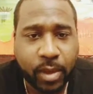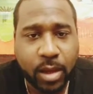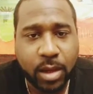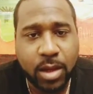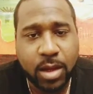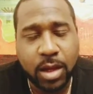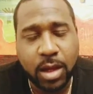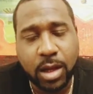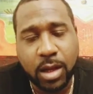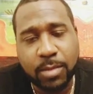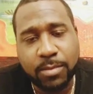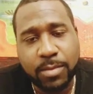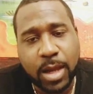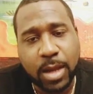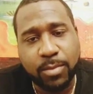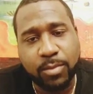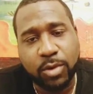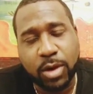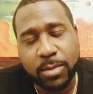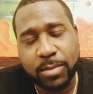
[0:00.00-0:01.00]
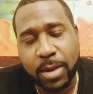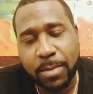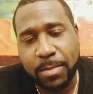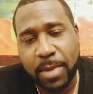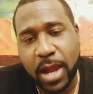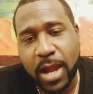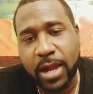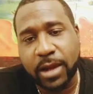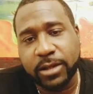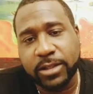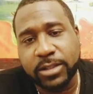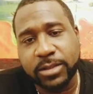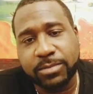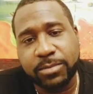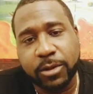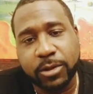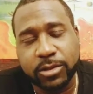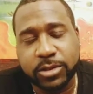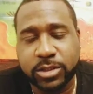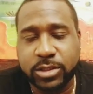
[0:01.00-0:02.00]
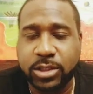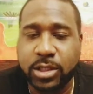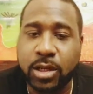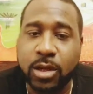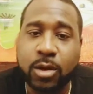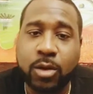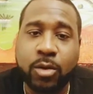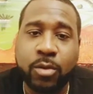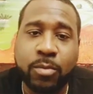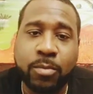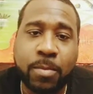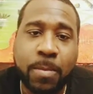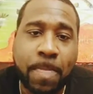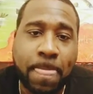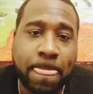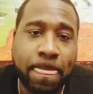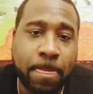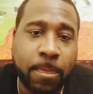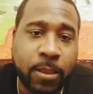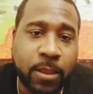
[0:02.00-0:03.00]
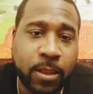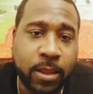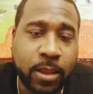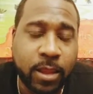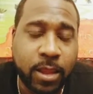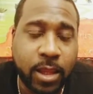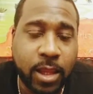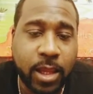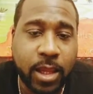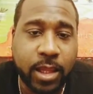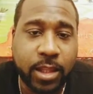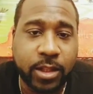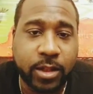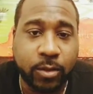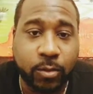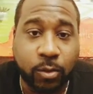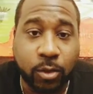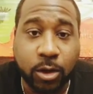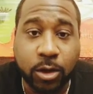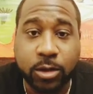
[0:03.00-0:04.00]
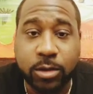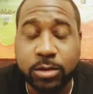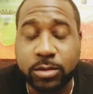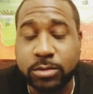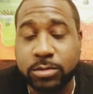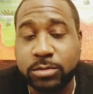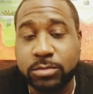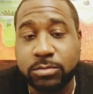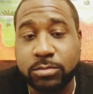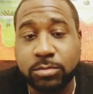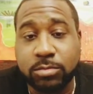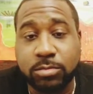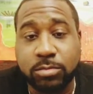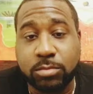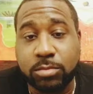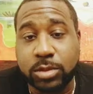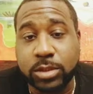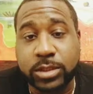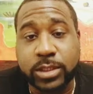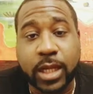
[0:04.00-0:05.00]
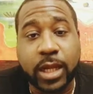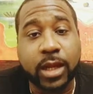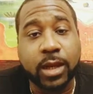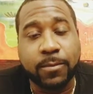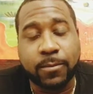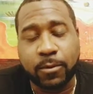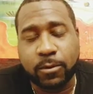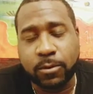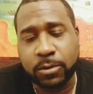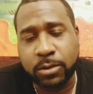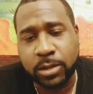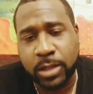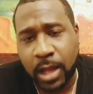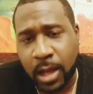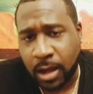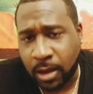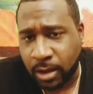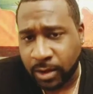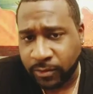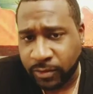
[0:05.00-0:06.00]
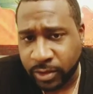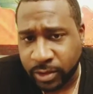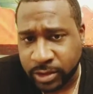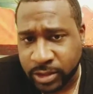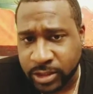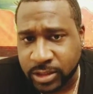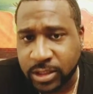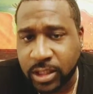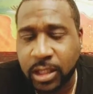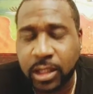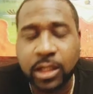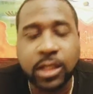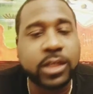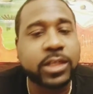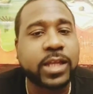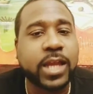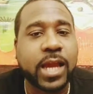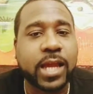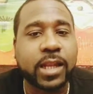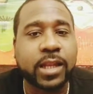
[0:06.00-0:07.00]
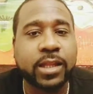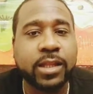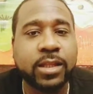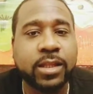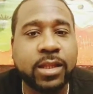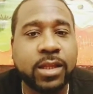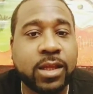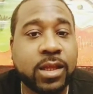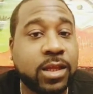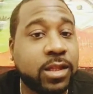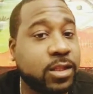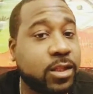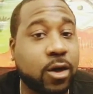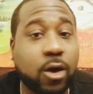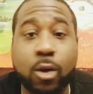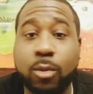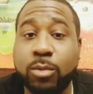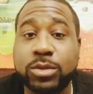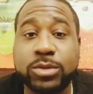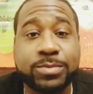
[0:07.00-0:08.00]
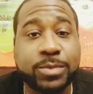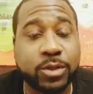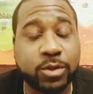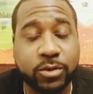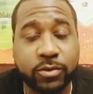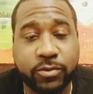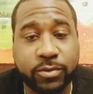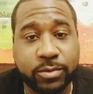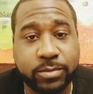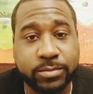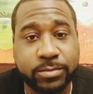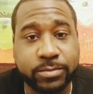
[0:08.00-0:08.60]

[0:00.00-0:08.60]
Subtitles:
I brought my buyer to purchase the home, and the work was terrible. Now, if you just look at it, the home was beautiful.